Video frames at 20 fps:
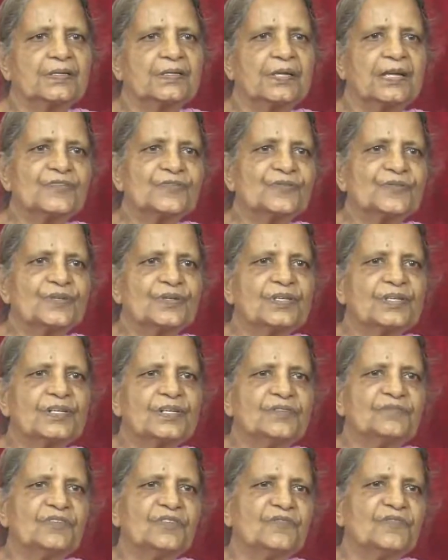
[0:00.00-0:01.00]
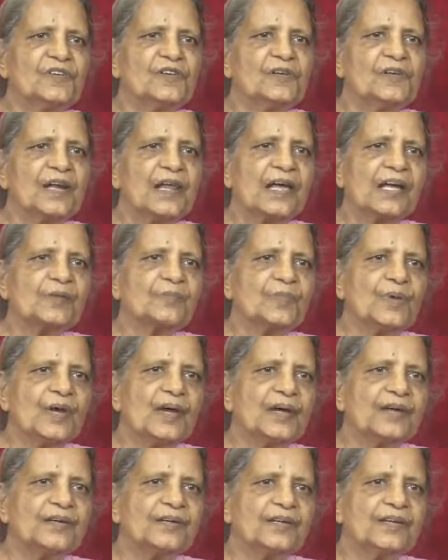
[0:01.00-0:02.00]
naturally we will lag
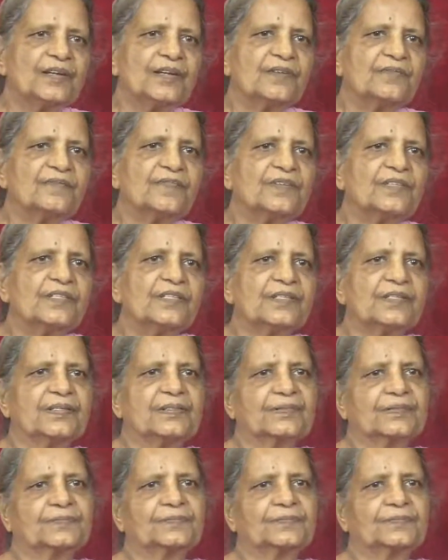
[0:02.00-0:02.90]
behind in everything.